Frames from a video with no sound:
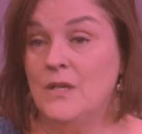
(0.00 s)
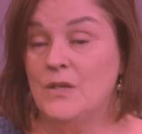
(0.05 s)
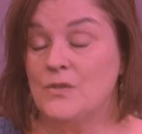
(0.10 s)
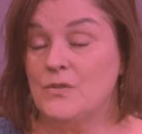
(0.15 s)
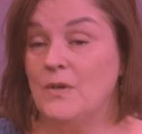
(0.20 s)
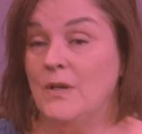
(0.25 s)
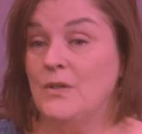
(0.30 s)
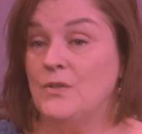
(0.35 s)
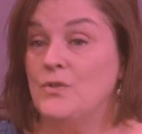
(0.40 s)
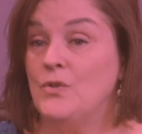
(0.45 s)

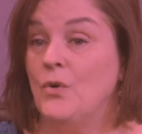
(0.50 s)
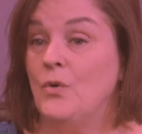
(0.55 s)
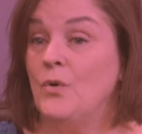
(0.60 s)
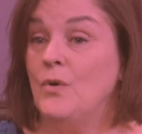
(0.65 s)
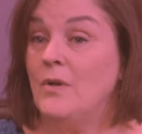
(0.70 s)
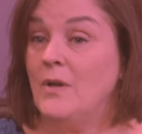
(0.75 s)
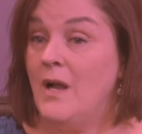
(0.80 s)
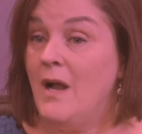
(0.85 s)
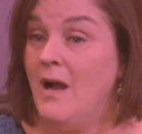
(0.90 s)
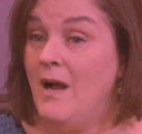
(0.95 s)
So I had
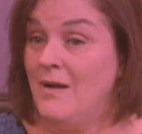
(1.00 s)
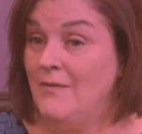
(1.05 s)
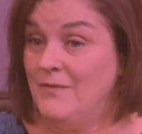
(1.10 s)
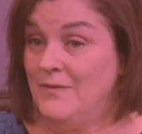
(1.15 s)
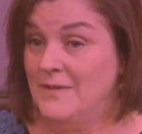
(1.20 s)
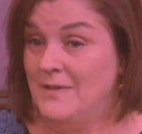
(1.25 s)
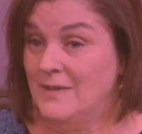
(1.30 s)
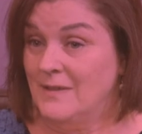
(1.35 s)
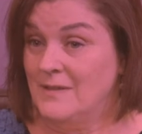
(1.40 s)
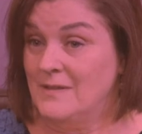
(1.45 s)
total
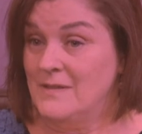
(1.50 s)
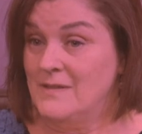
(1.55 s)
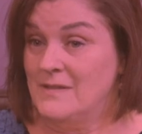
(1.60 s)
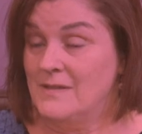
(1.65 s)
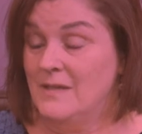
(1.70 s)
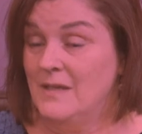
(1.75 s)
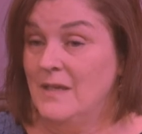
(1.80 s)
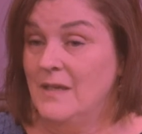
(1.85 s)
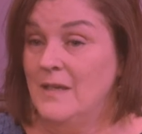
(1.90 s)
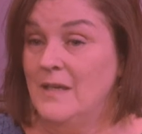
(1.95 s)

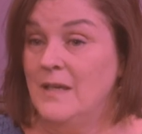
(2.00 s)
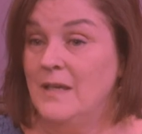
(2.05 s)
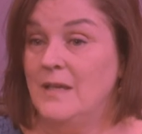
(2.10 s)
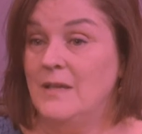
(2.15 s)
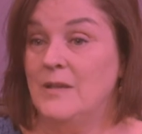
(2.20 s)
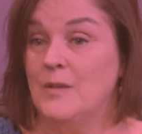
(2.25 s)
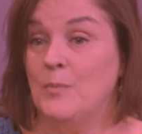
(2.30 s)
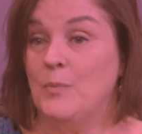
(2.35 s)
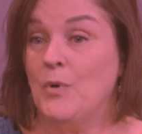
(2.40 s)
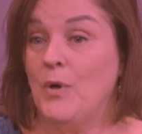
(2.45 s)
confidence
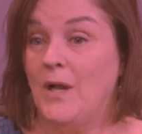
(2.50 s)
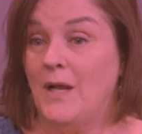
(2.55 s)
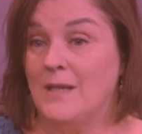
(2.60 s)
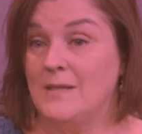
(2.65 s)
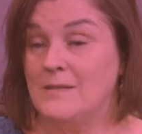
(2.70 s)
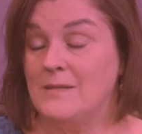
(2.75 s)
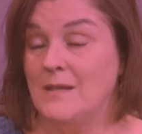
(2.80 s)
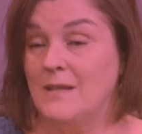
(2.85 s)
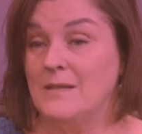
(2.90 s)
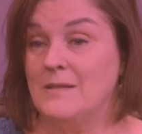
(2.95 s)
in the
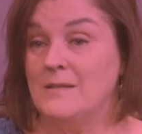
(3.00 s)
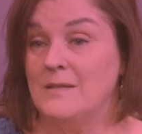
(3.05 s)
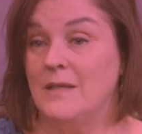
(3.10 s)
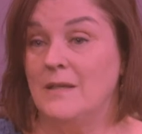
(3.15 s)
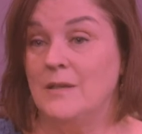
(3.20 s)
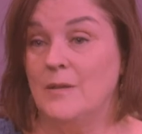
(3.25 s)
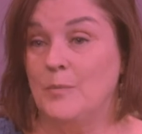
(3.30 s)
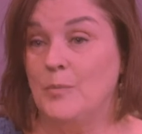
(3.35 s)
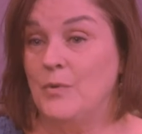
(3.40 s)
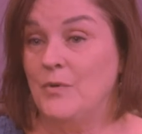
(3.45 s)
process
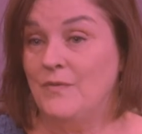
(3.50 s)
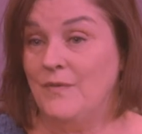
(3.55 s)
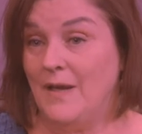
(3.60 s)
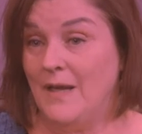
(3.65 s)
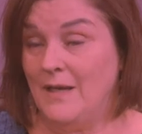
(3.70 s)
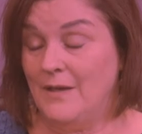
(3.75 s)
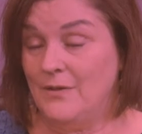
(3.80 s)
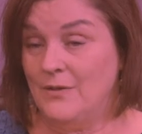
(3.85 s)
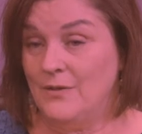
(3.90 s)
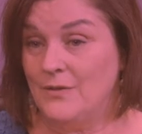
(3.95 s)
and the
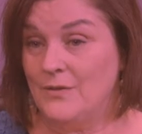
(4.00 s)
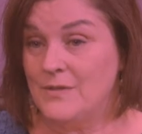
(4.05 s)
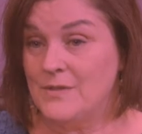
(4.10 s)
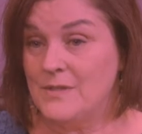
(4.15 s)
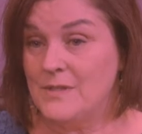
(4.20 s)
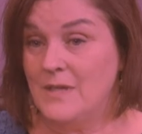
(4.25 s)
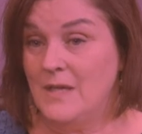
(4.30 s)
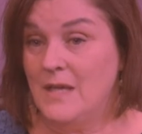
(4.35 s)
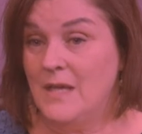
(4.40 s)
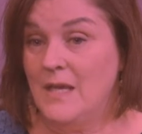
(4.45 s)

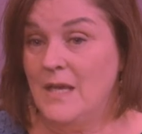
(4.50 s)
providers.